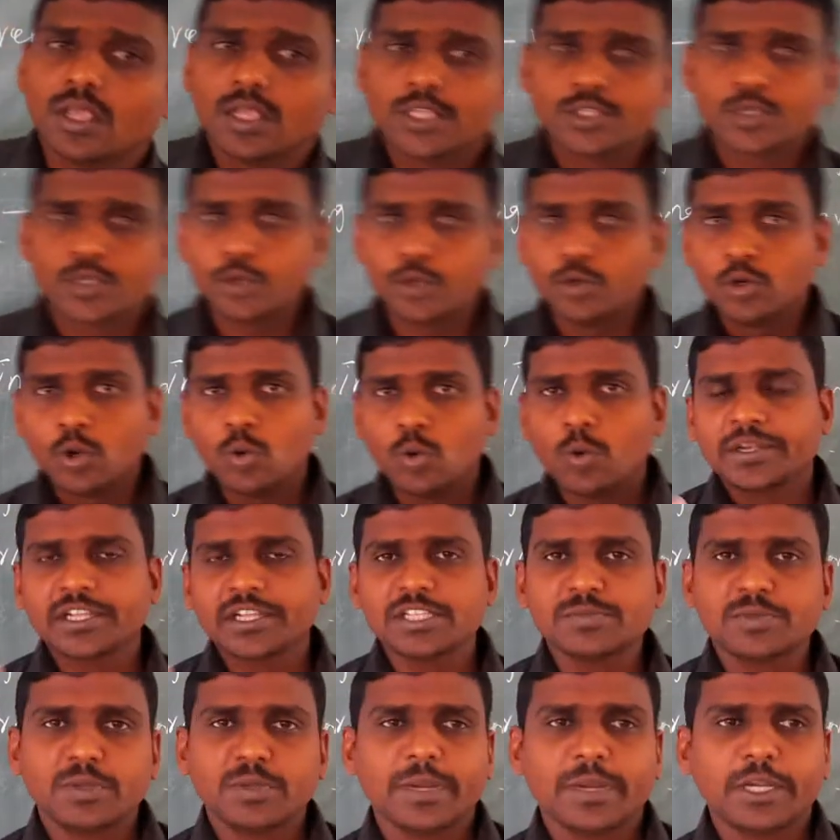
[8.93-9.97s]
So you know what
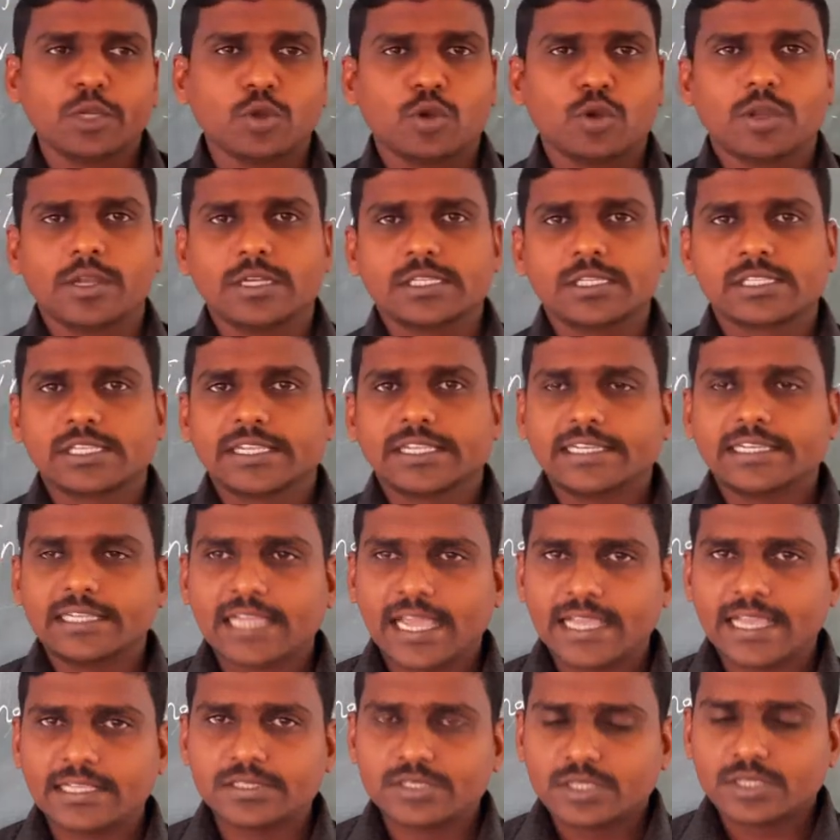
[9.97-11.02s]
is meant by tokens. It
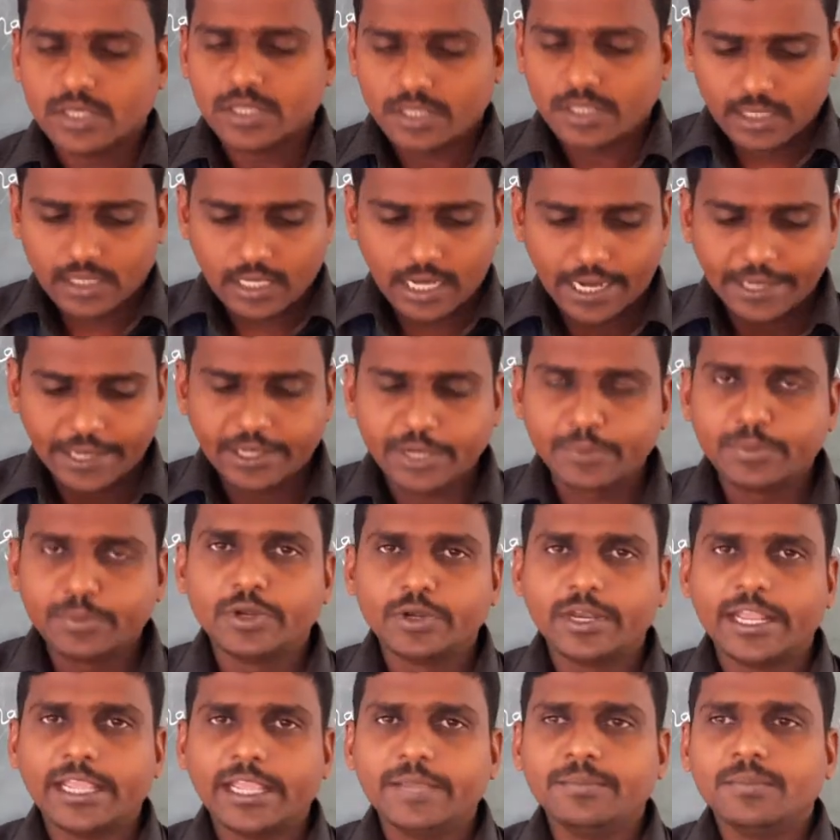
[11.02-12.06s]
has
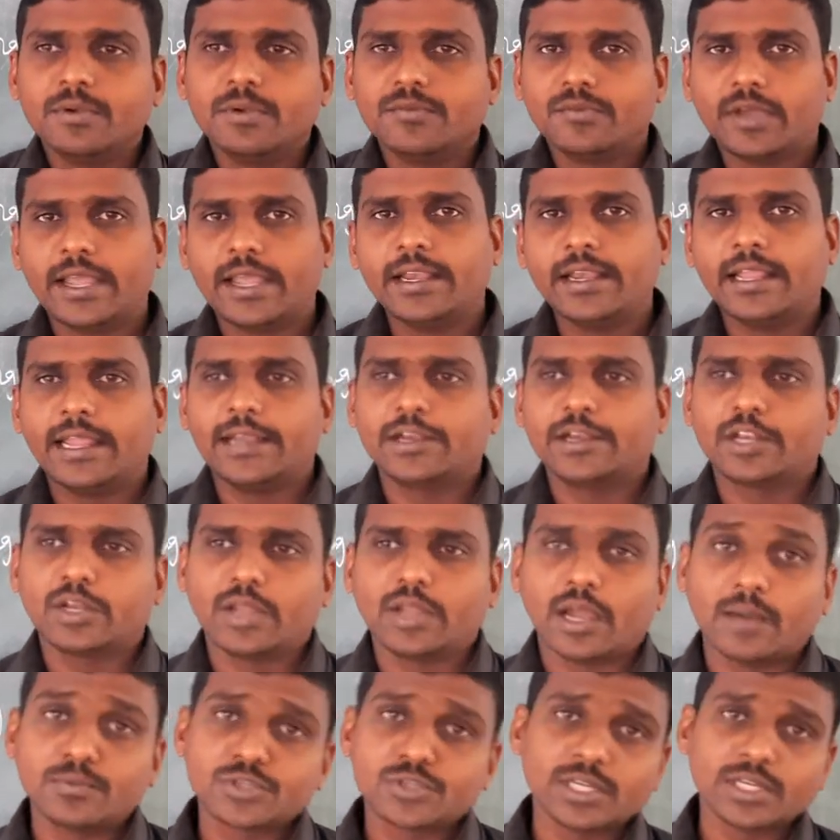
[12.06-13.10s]
attribute name and
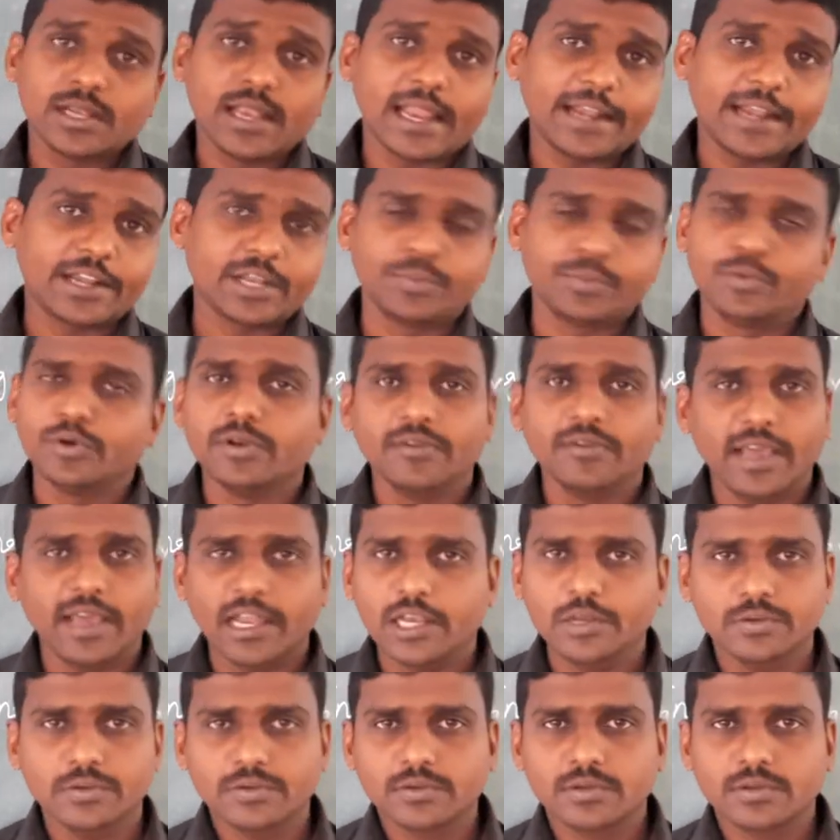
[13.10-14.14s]
optional attribute
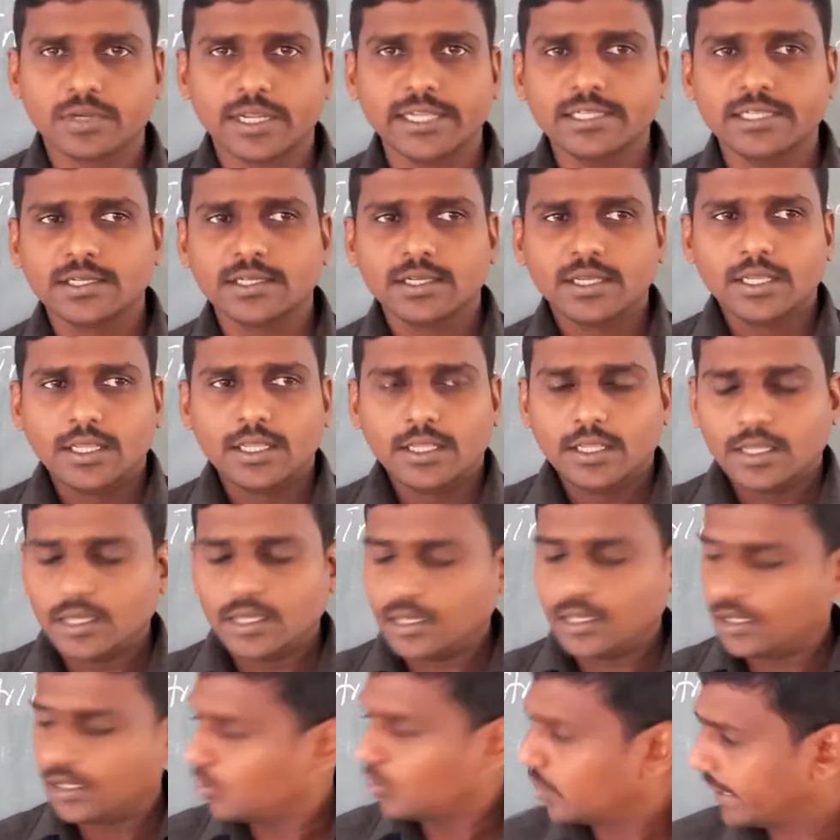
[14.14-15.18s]
value, right?
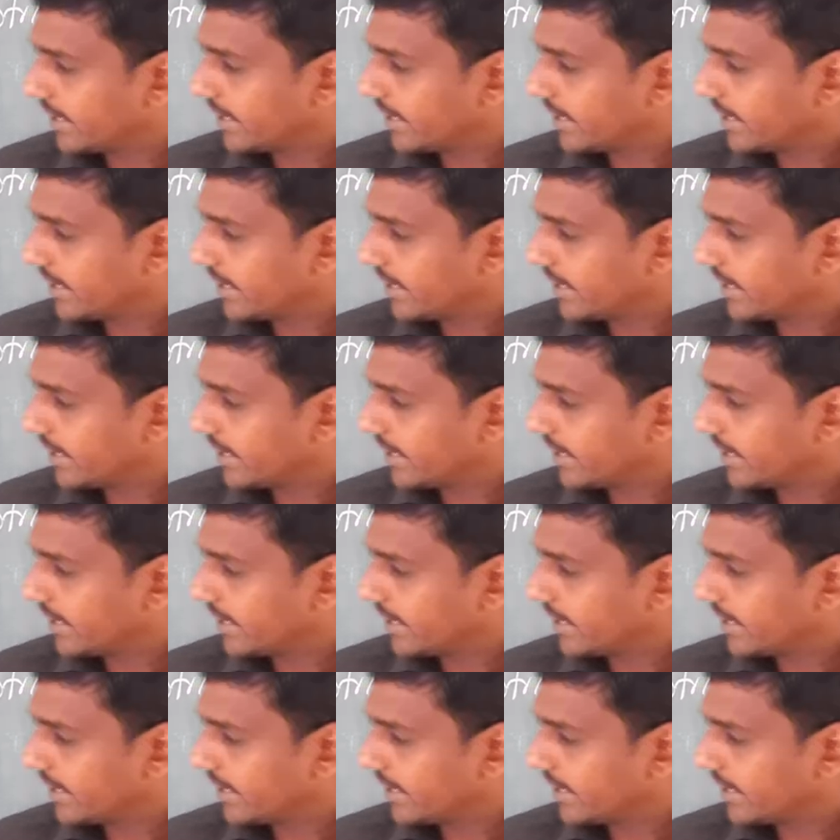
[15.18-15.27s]
One